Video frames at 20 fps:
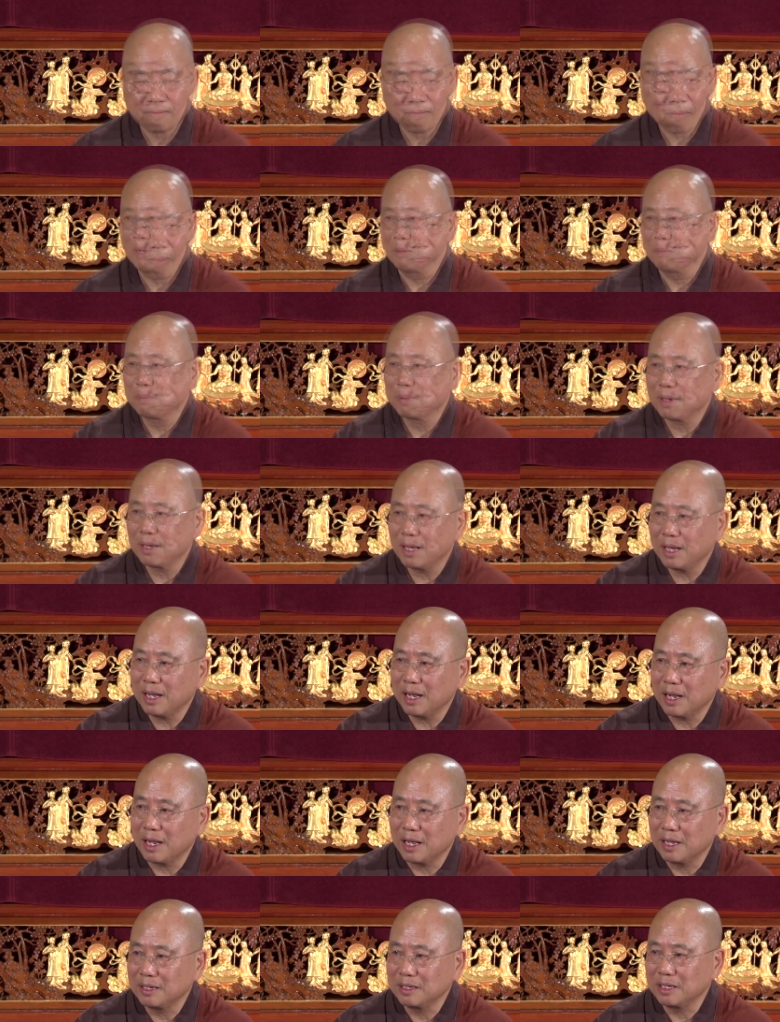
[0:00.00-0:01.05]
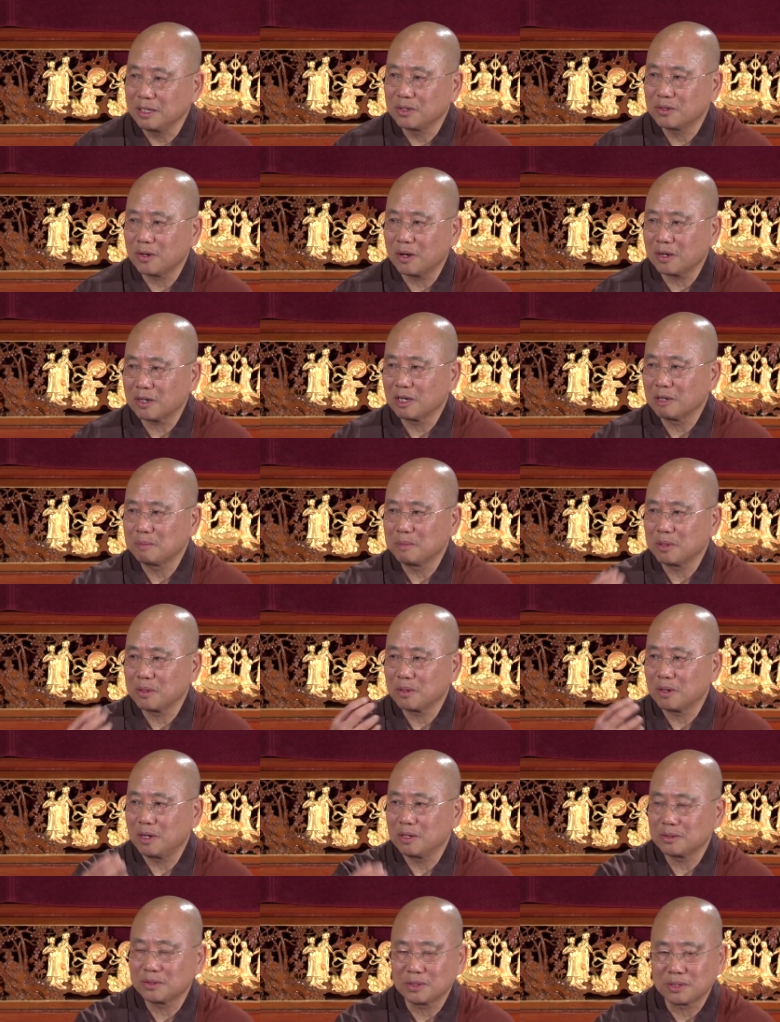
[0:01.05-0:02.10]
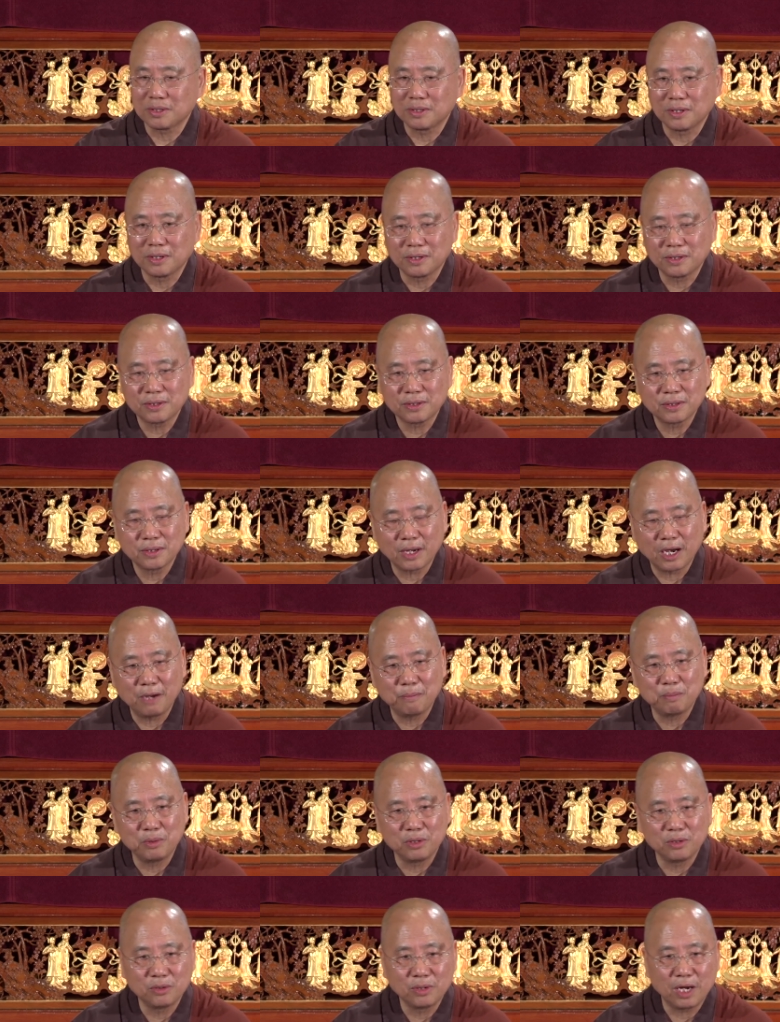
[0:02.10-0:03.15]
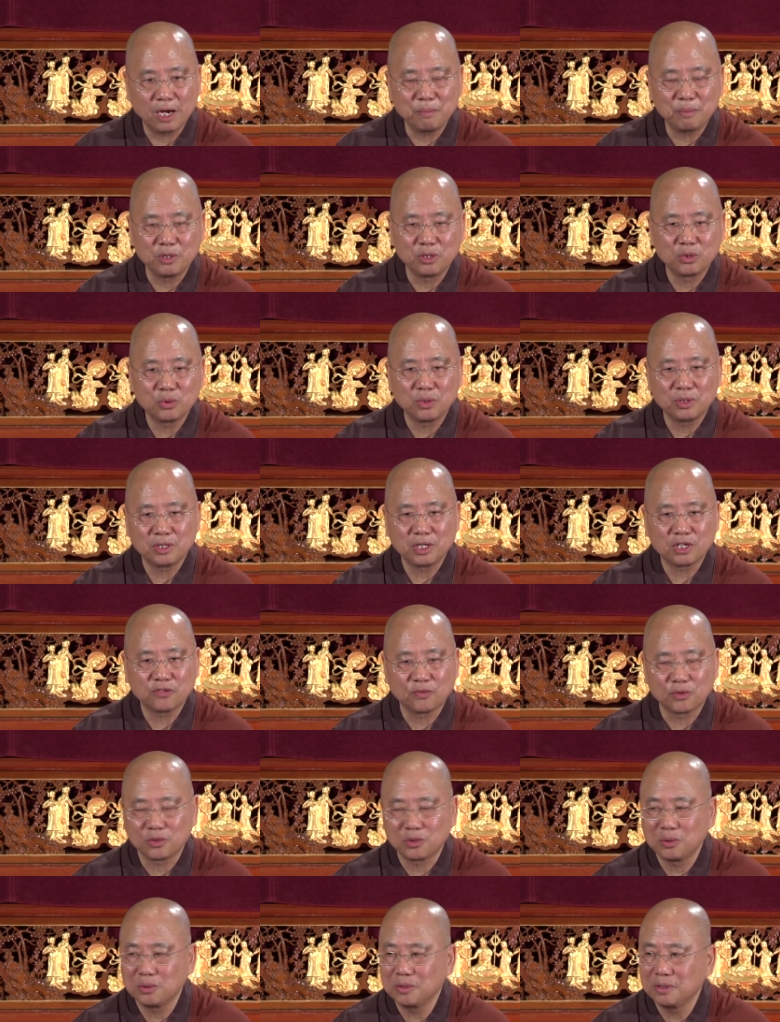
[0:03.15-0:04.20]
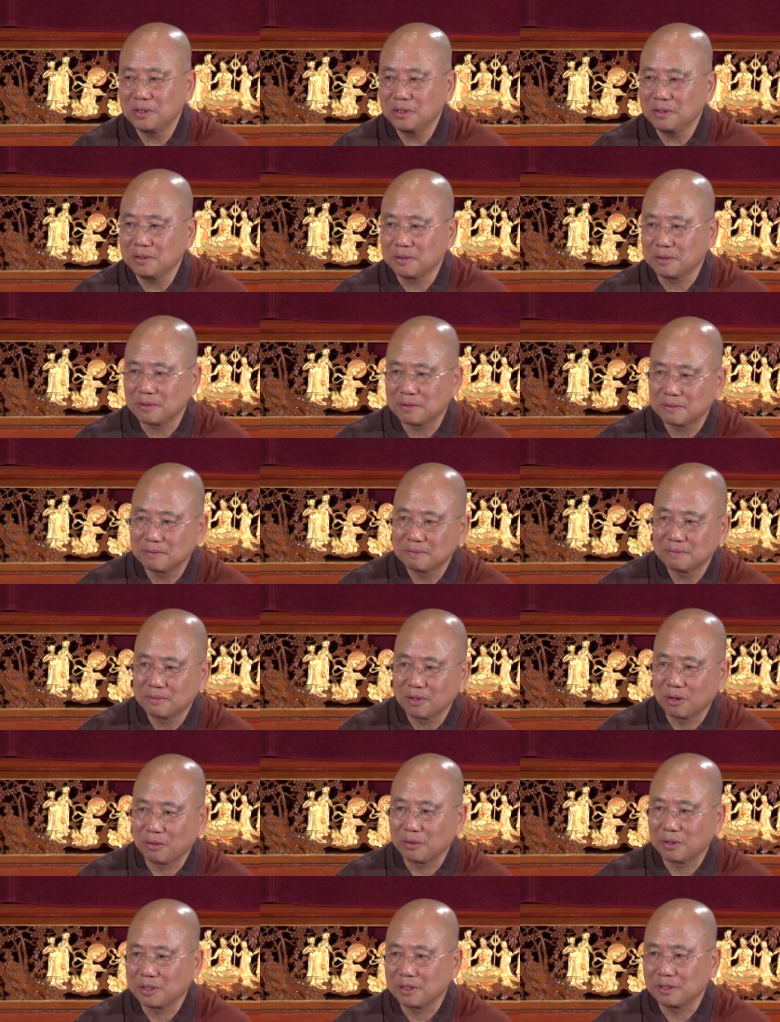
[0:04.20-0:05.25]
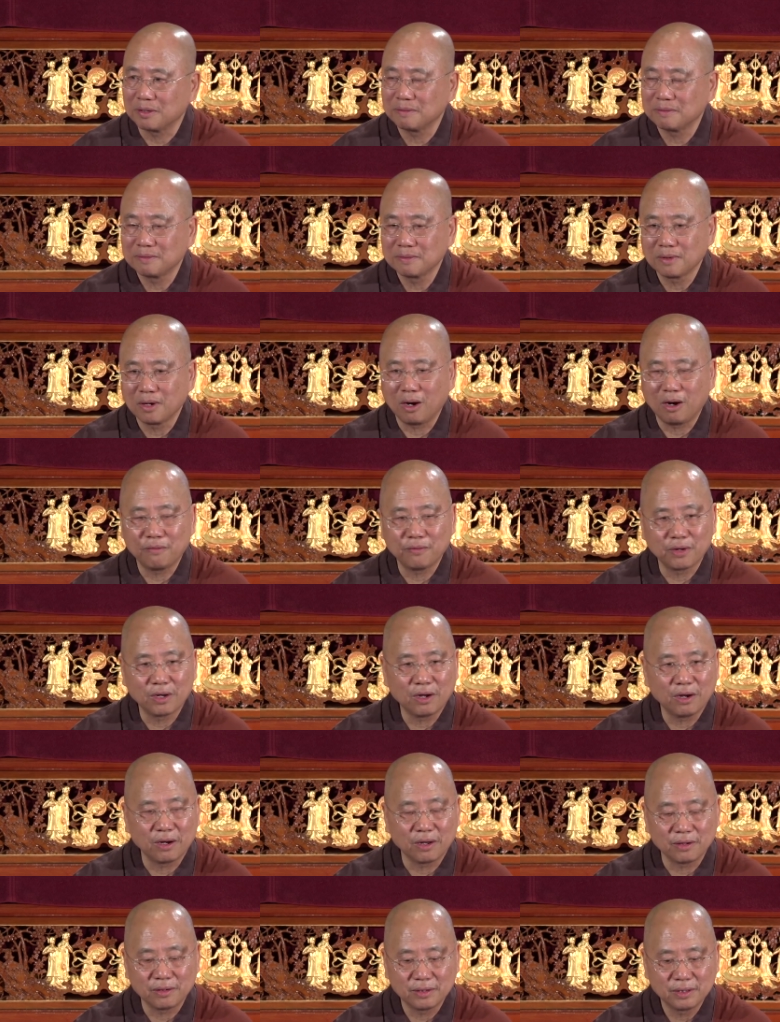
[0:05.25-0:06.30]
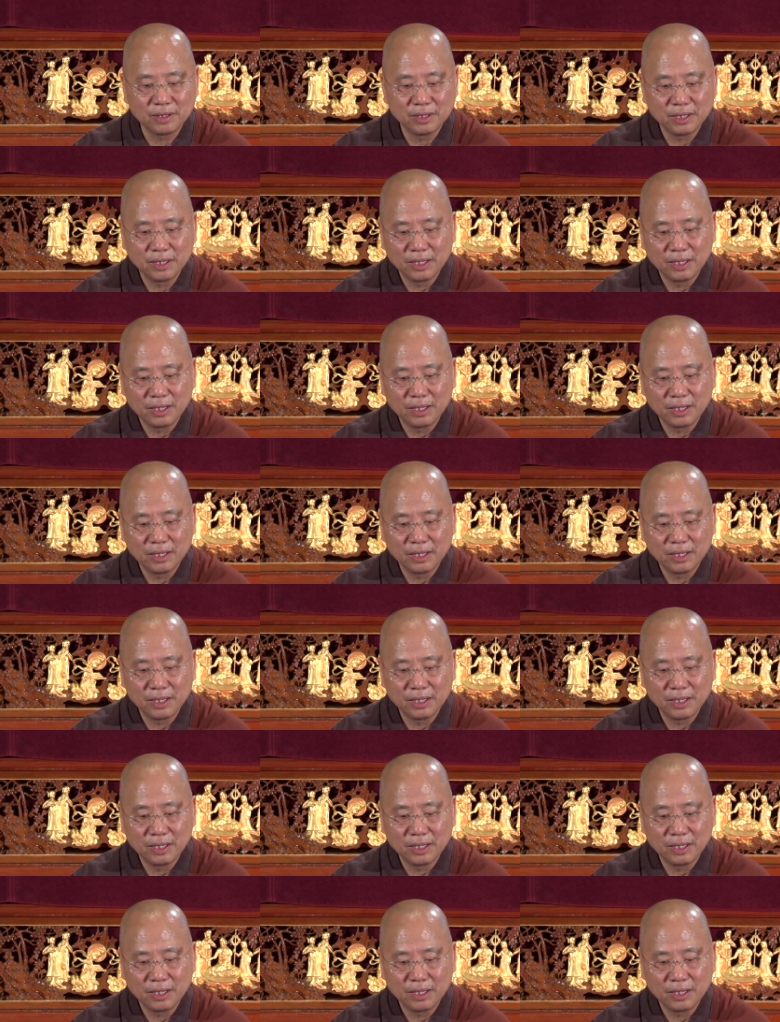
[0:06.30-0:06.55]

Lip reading: My plan in talking about consciousness, I've been doing this for 2 years already, off and on.